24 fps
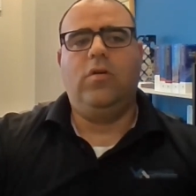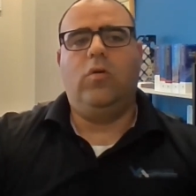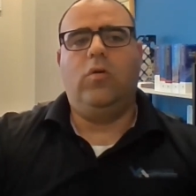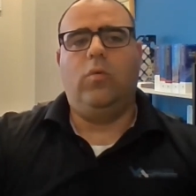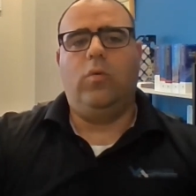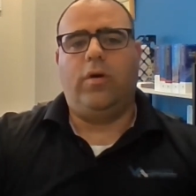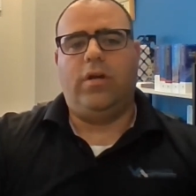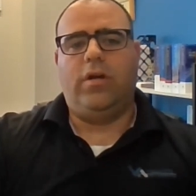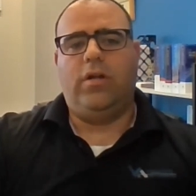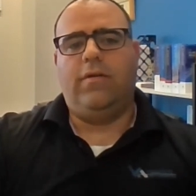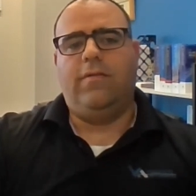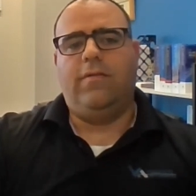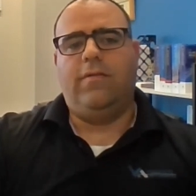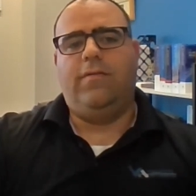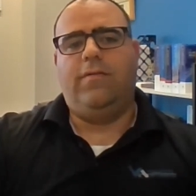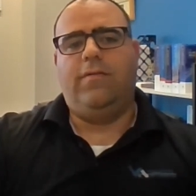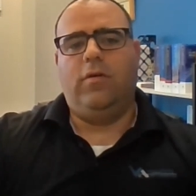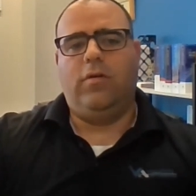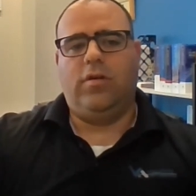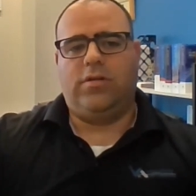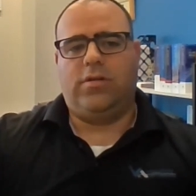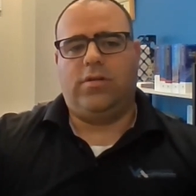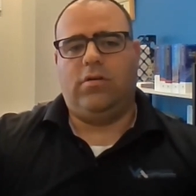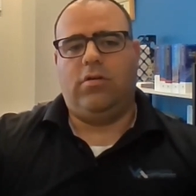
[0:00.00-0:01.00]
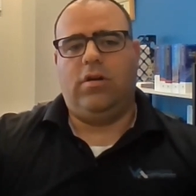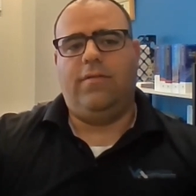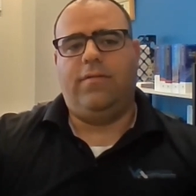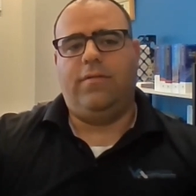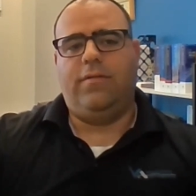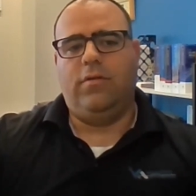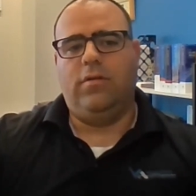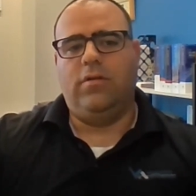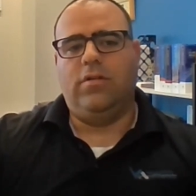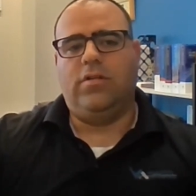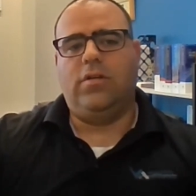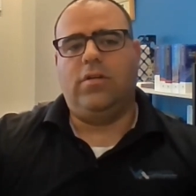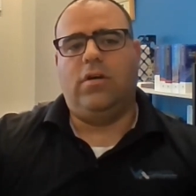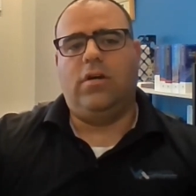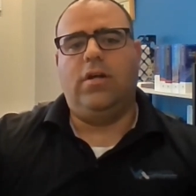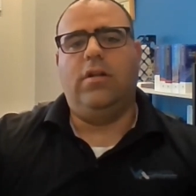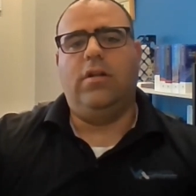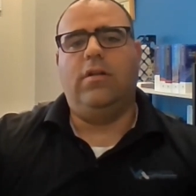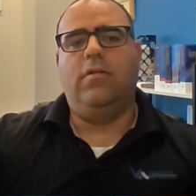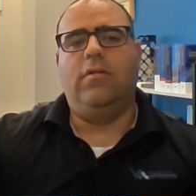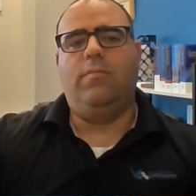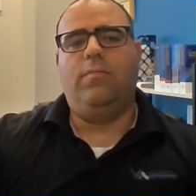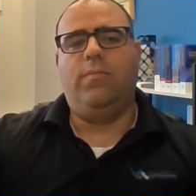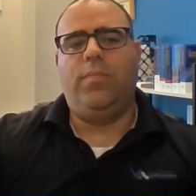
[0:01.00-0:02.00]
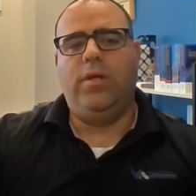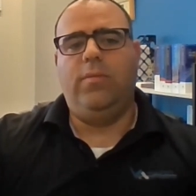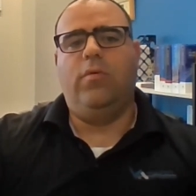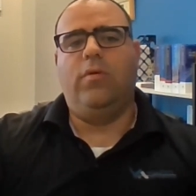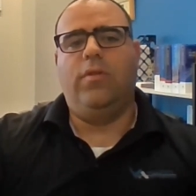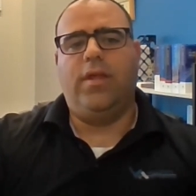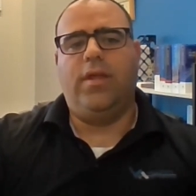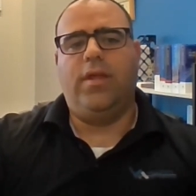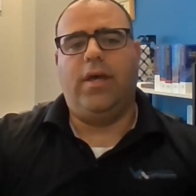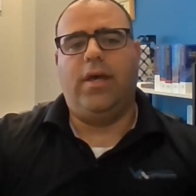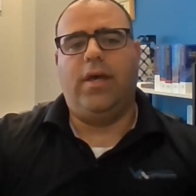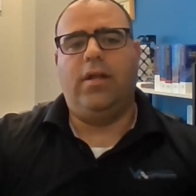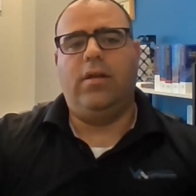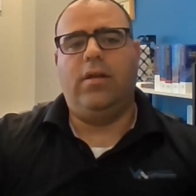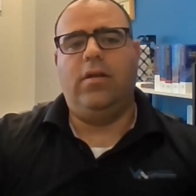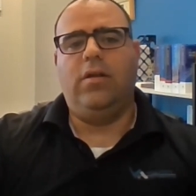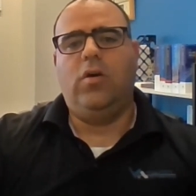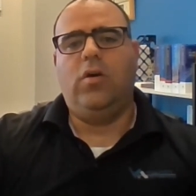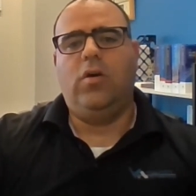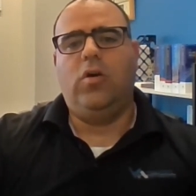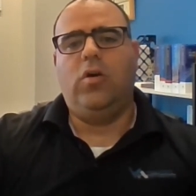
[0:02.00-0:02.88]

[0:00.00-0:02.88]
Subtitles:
We're going to focus our efforts on people that